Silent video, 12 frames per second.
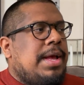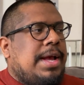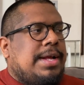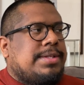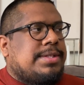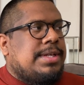
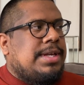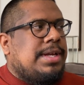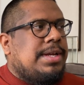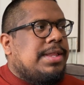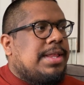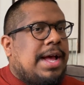and
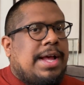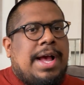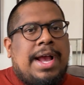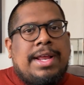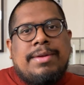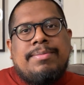seeing that
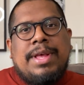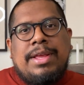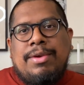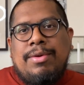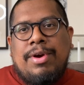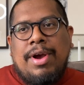item
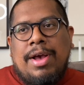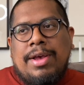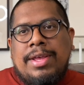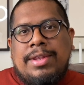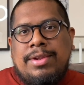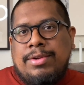that you
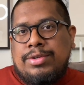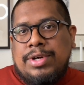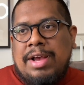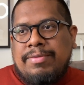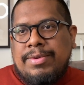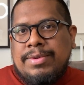got in your
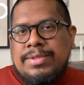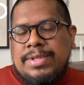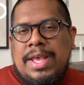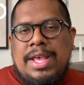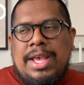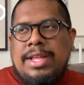travels
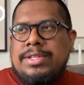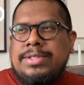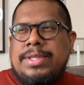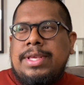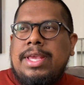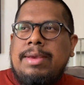and
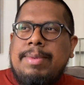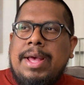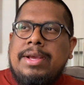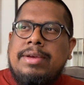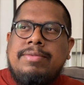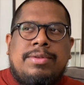just thinking
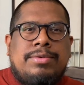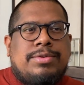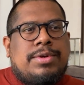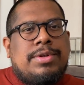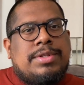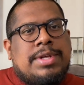back of those
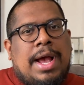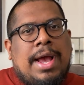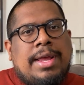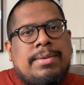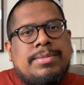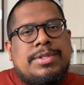good
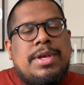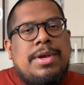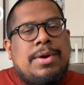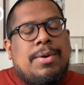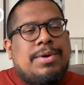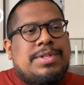times,
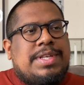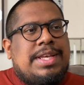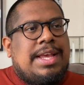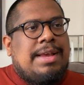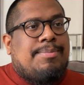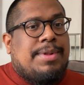or
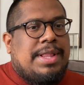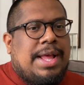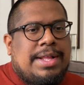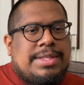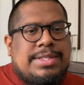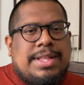seeing a
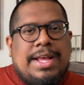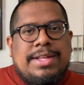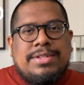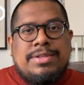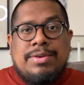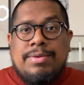plant that
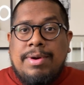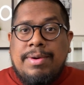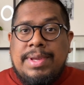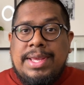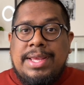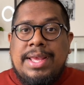is
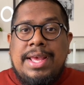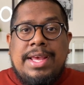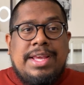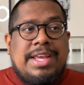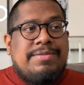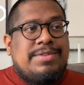growing,
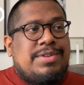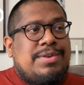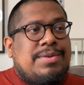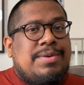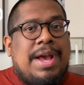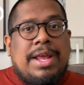gives
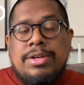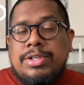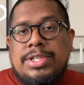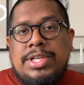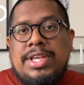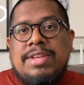you
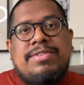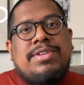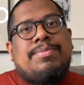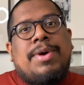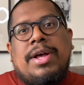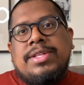energy, gives you
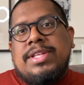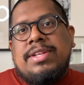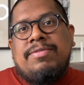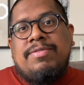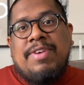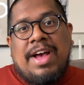
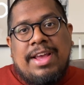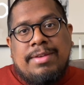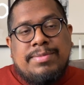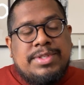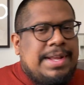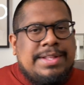positive
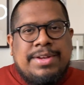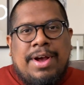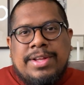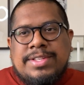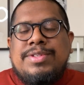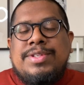vibes. It's
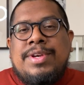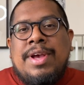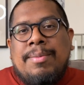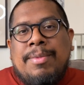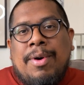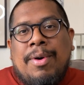awesome to
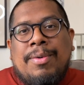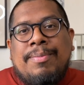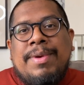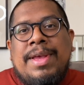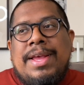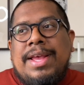come
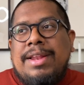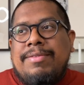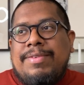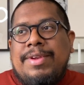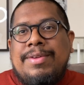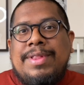home and
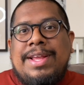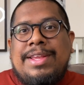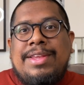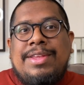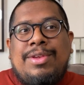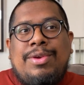feel like
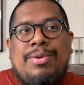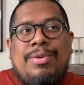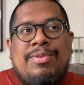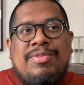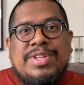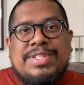
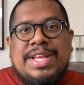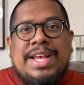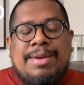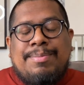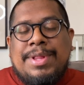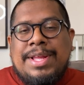you've
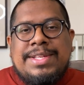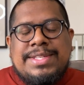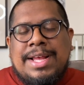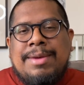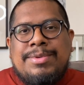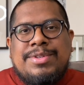set a place
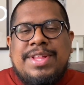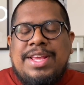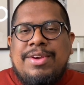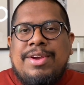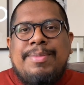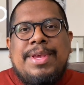up so that
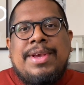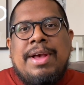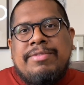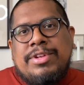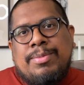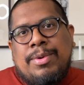you can be
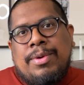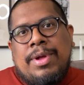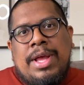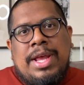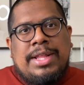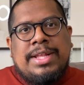comfortable,
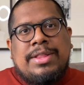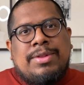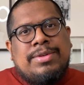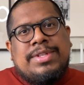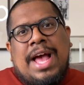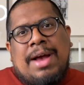and that
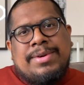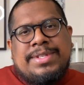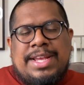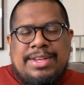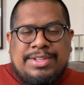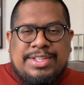those hours
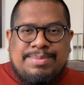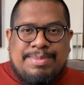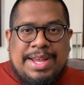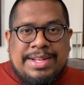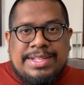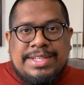that you
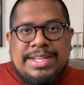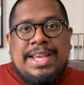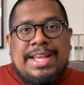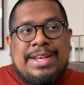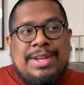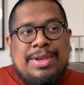spend
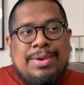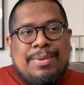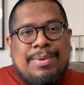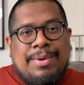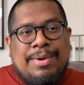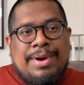in
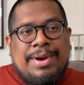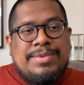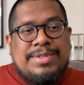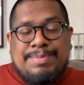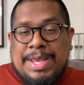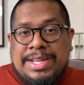your
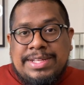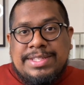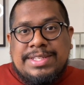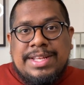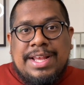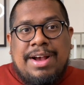
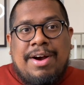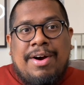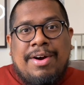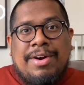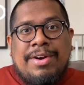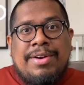space
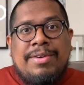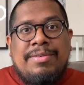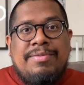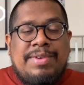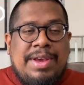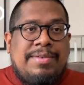are
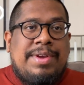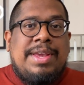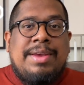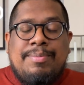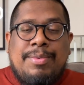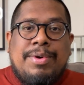very
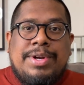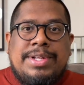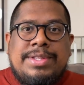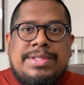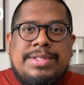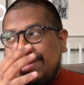
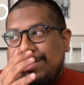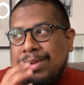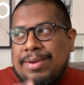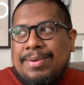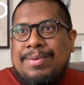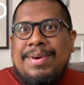important.
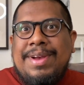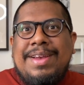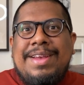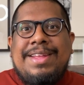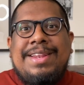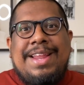So
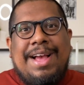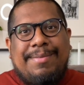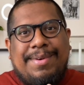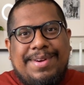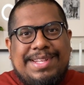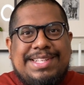now I'm
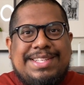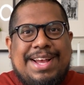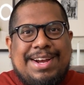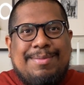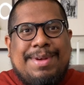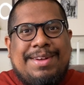going to
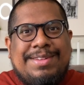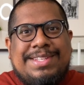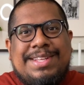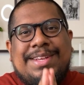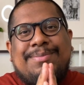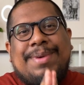talk about
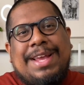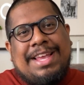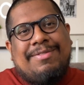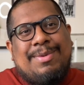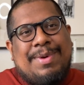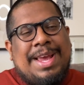my
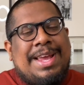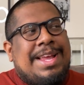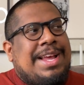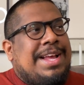giveaway.